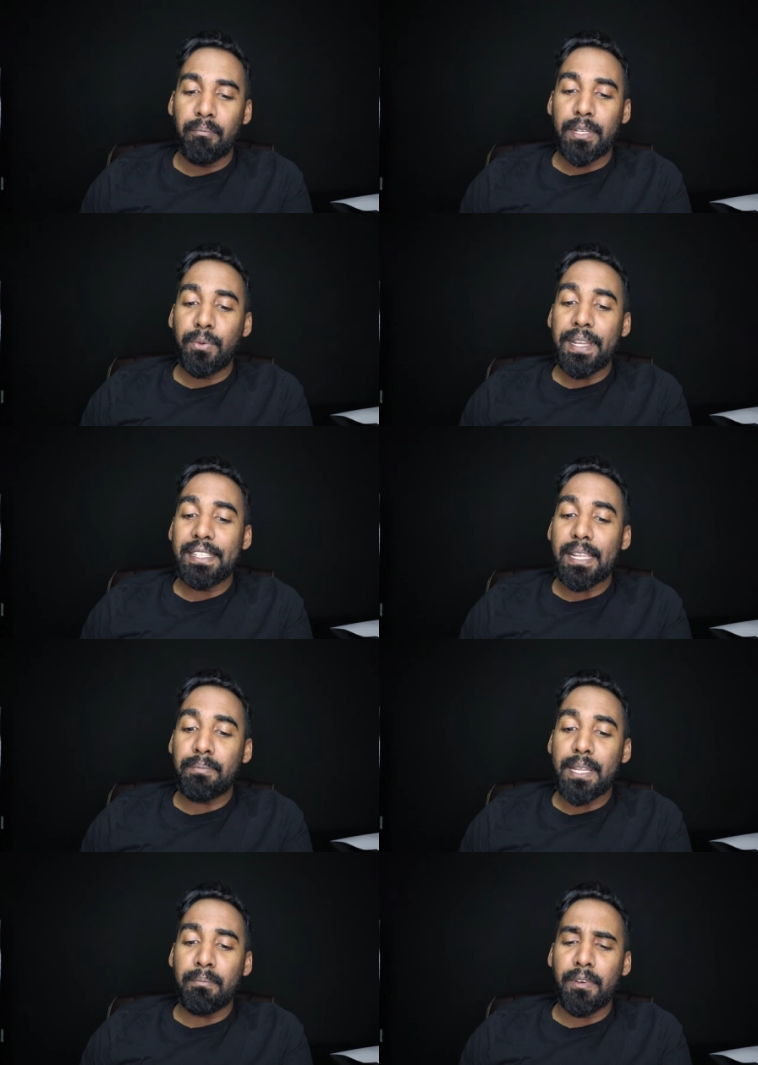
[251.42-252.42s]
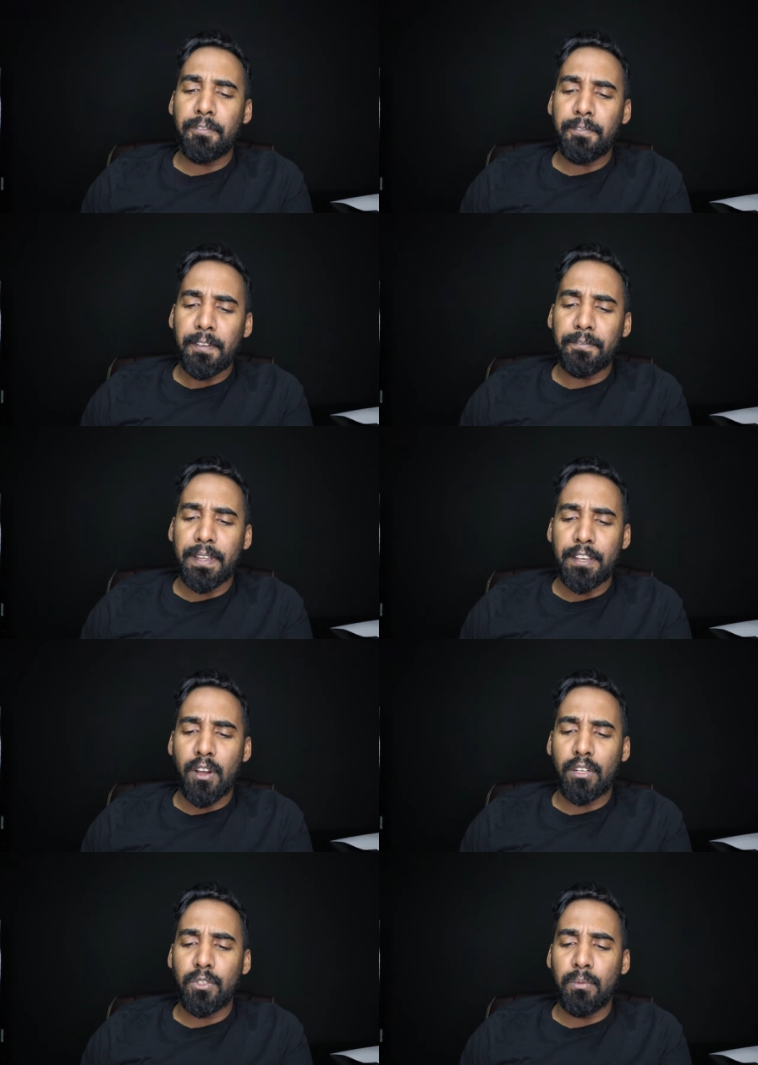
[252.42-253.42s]
Between September 5th and
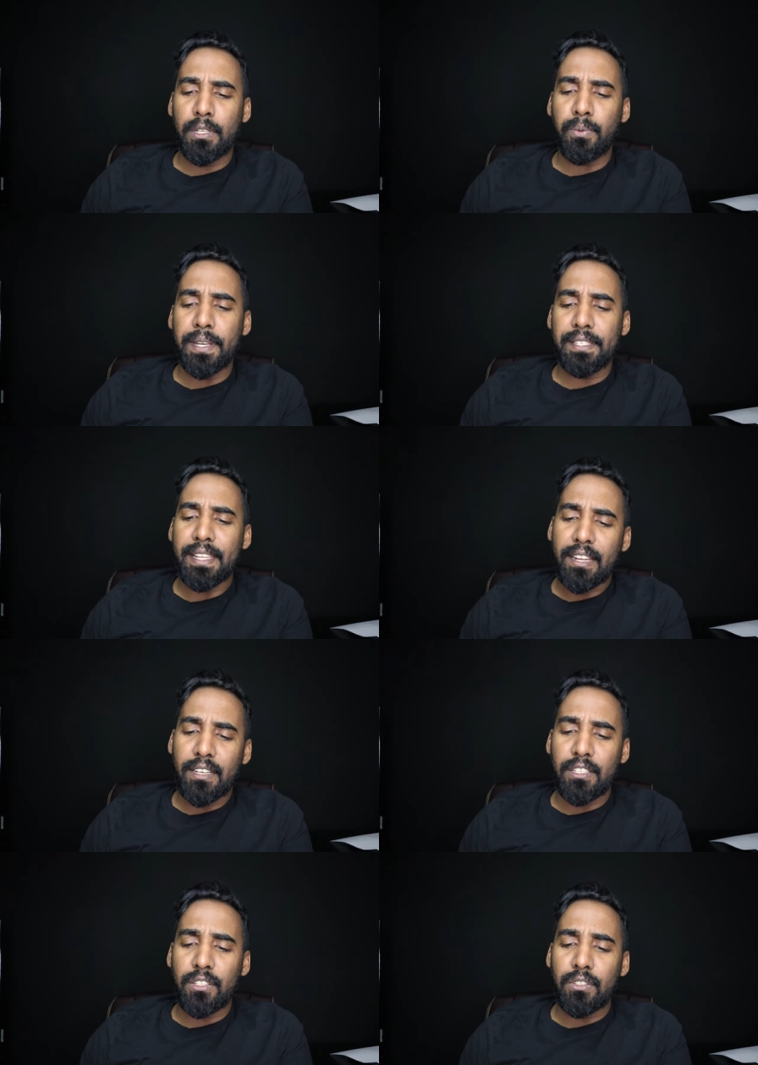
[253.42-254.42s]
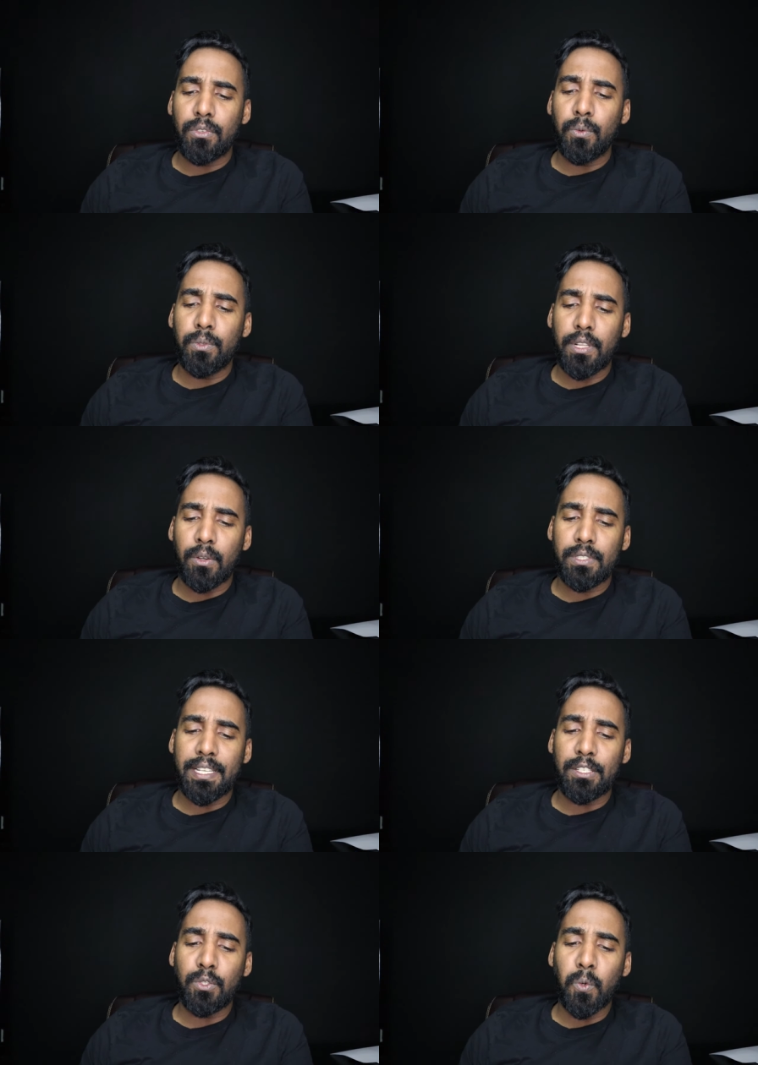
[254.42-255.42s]
October 22nd,
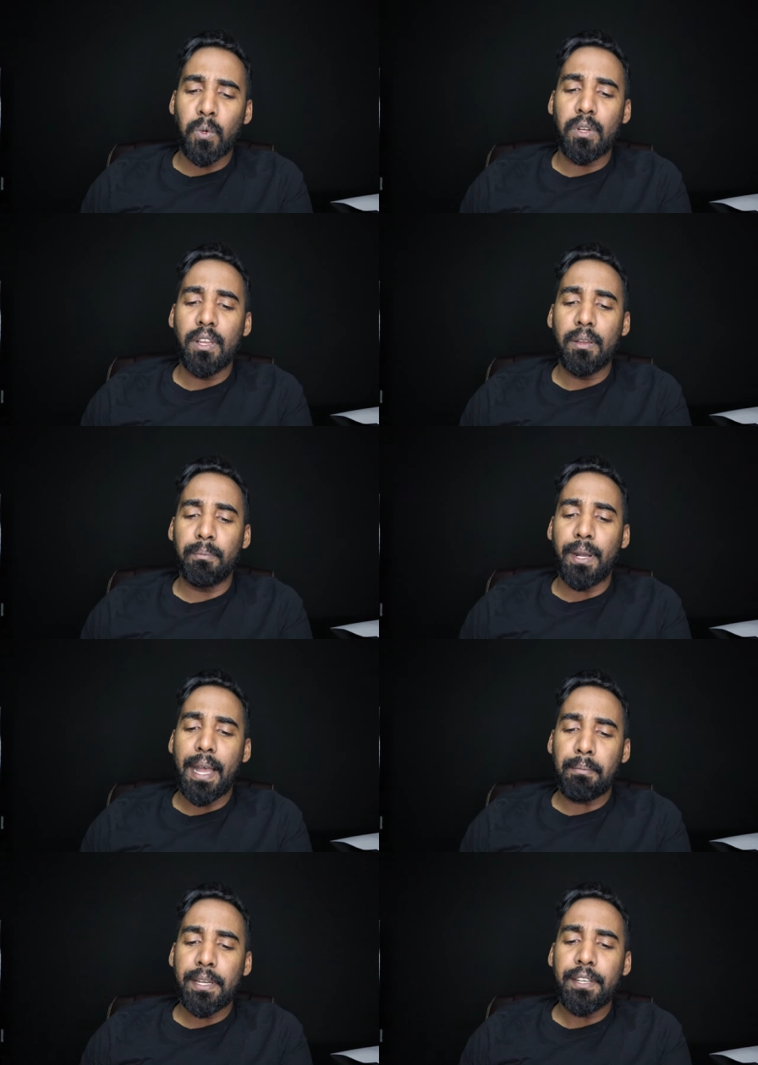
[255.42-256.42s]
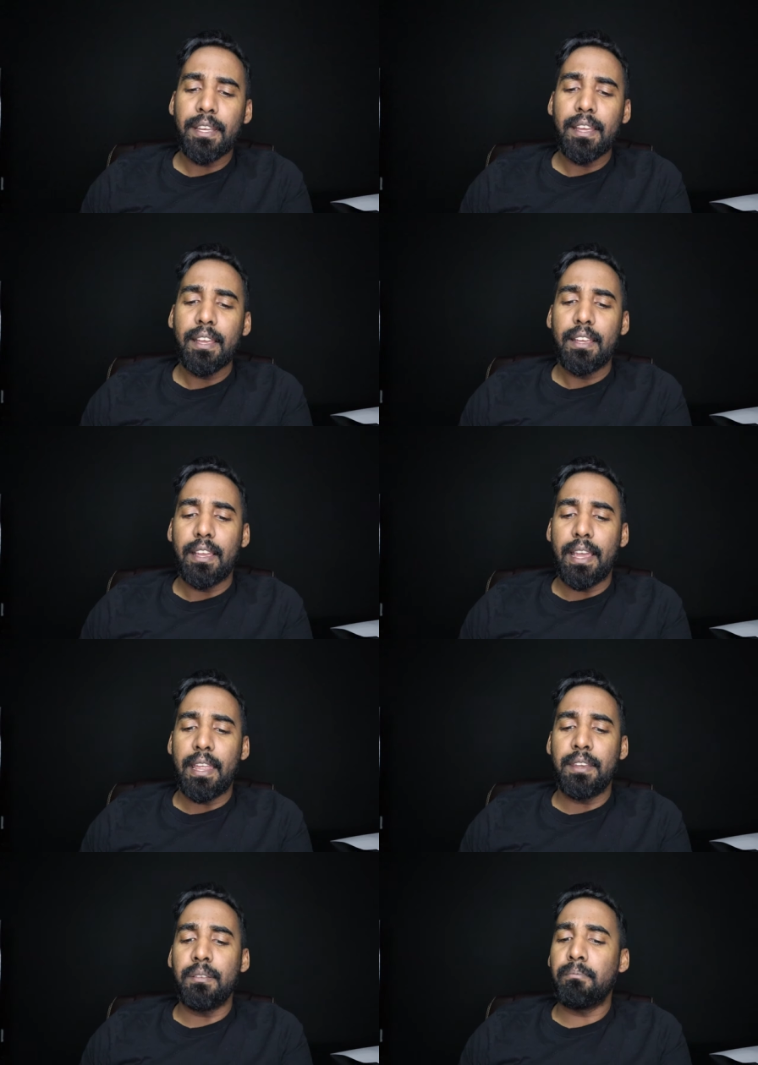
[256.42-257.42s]
2002, Muhammad
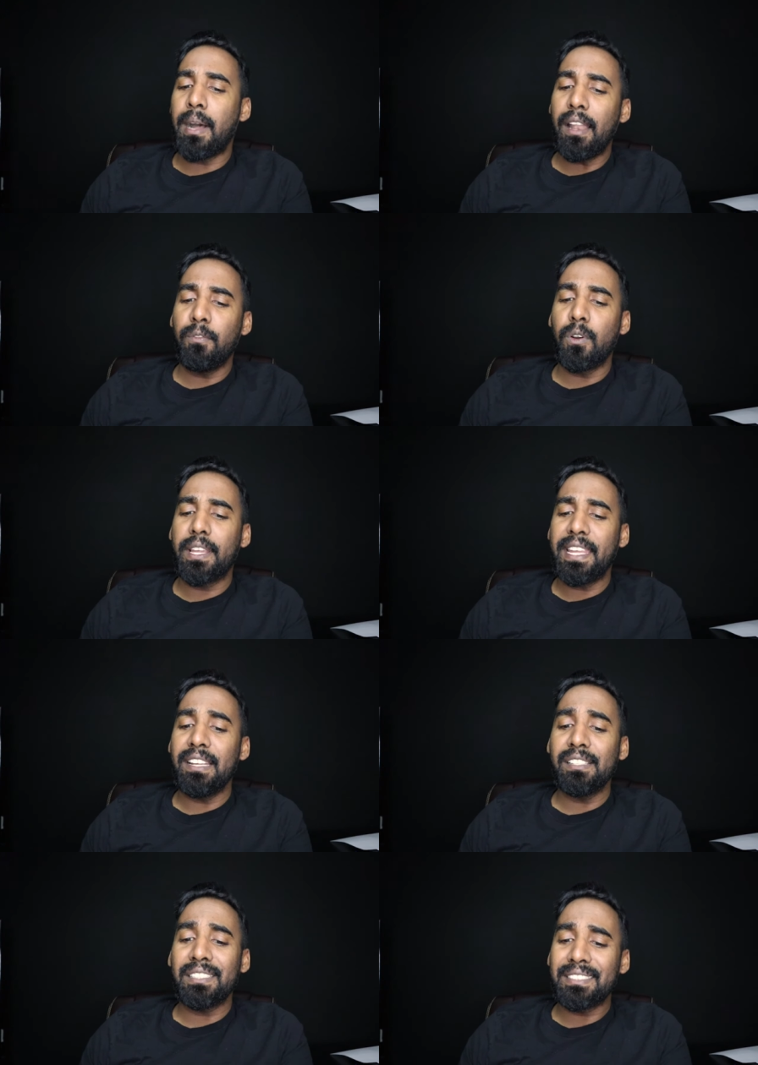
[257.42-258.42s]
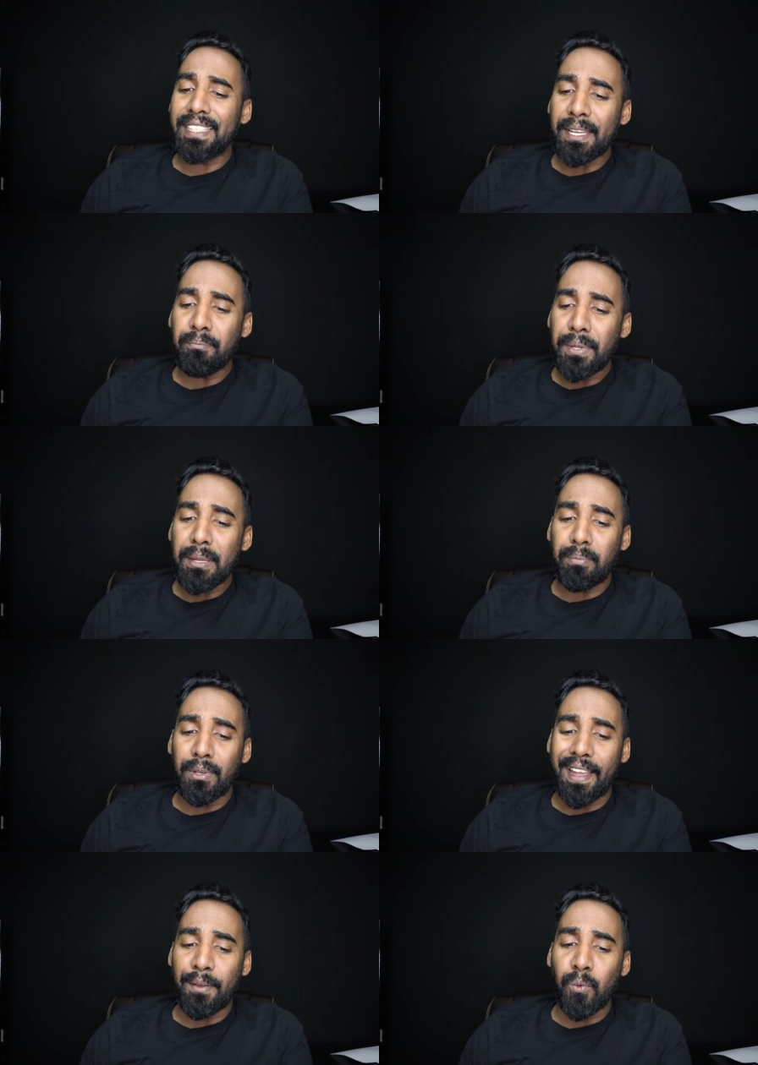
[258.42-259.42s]
and Malvo killed 10
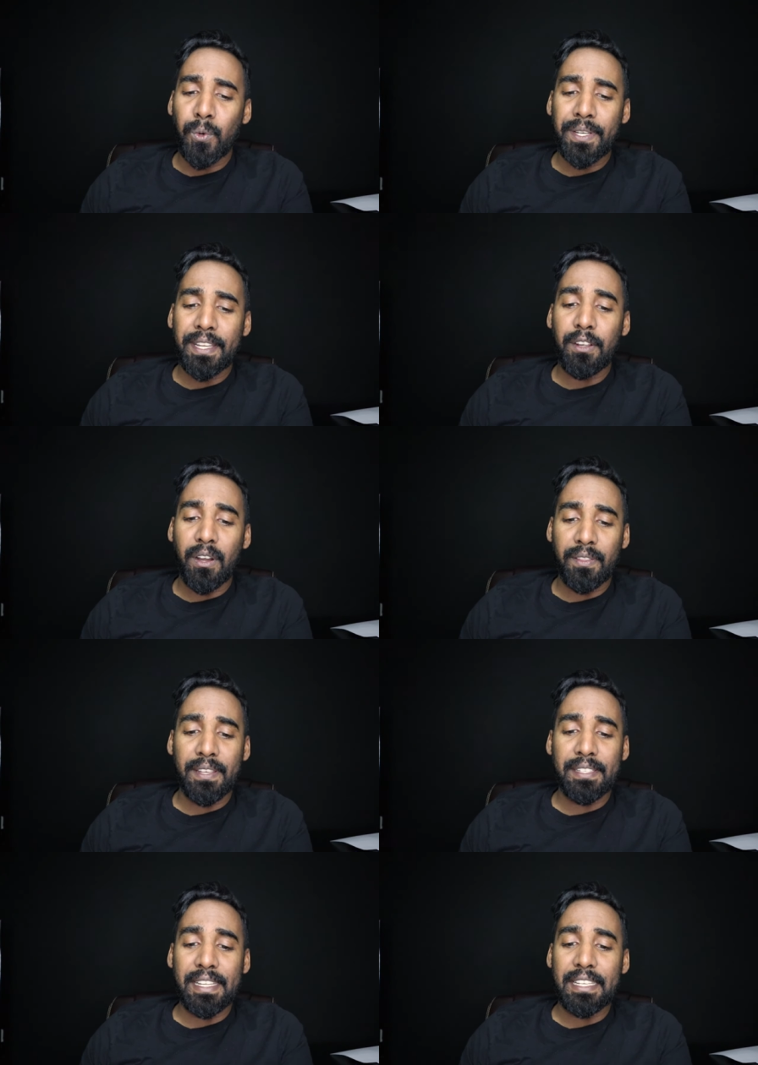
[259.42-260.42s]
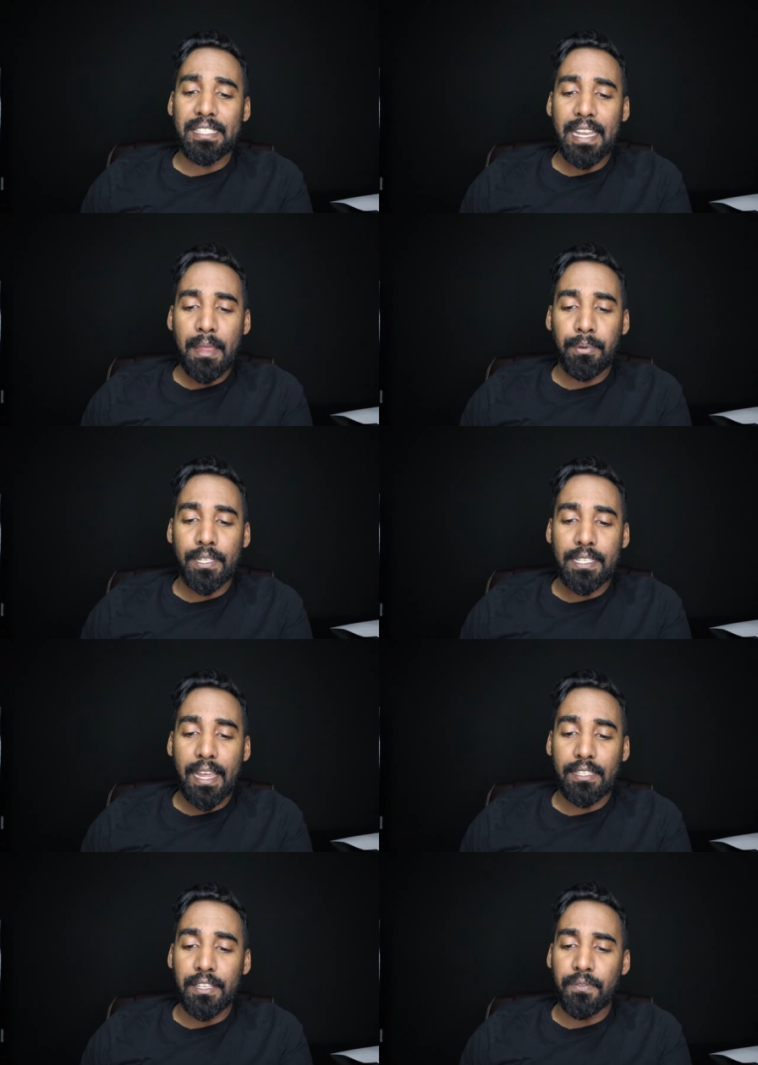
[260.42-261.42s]
people and wounded others in sniper
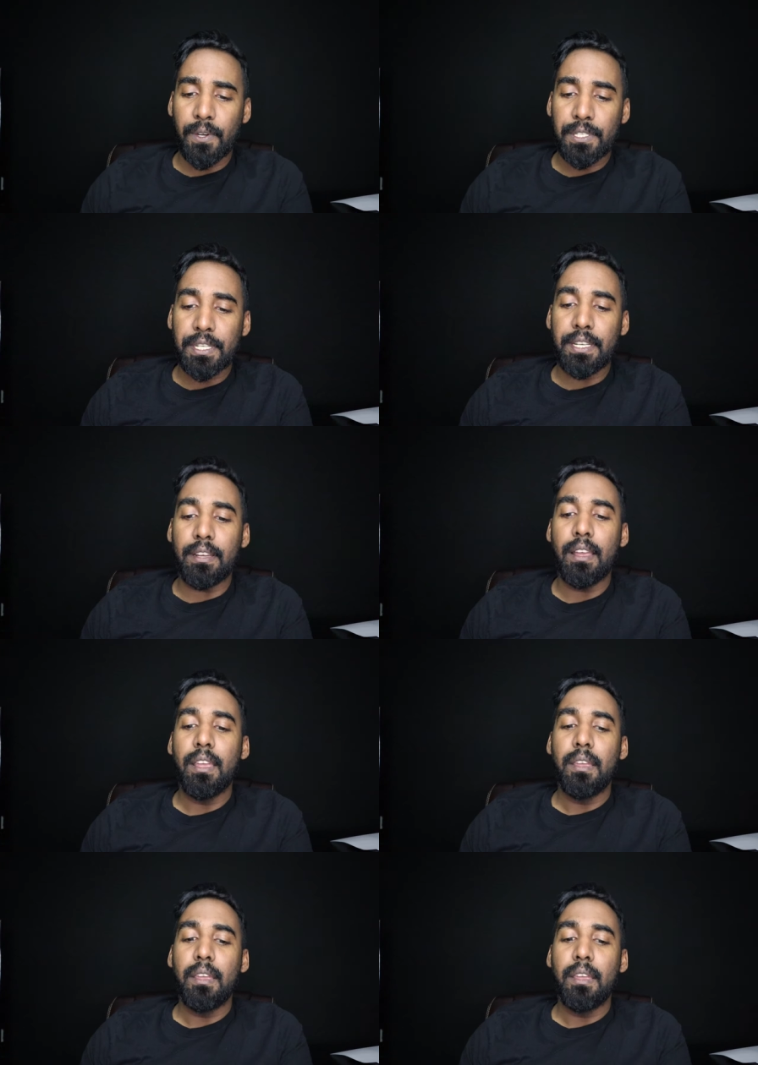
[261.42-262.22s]
attacks in Virginia,